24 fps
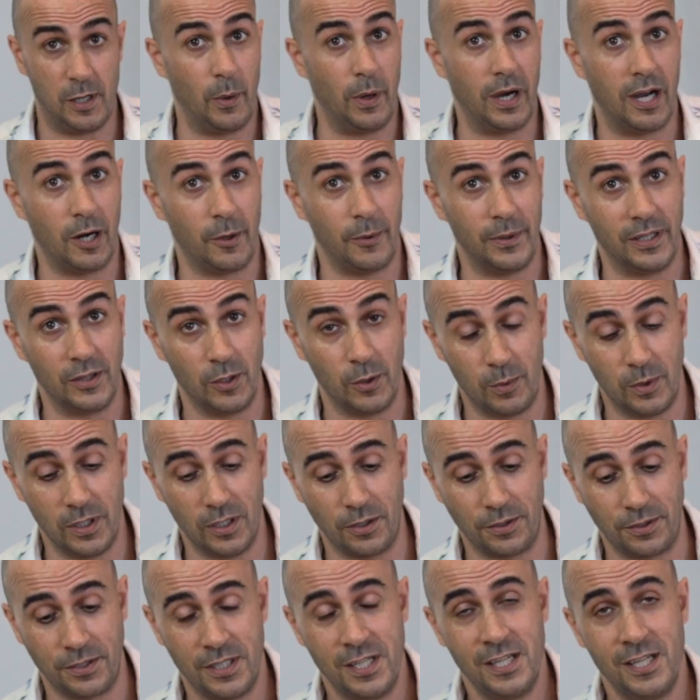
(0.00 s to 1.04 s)
you are around the
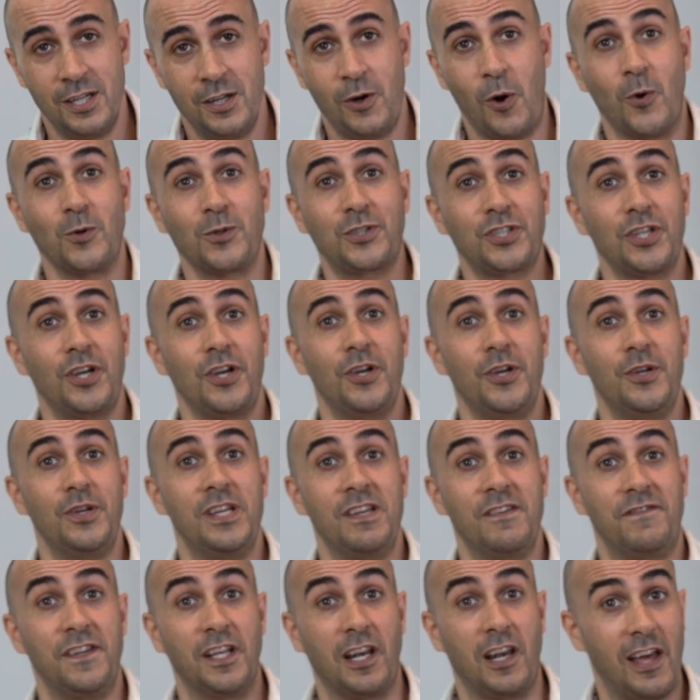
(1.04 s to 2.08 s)
world. Also,
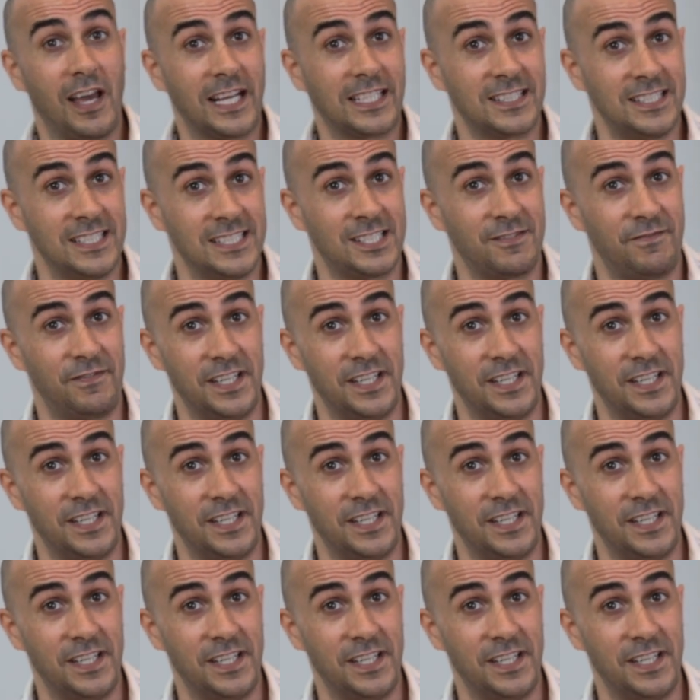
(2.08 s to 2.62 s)
if you like this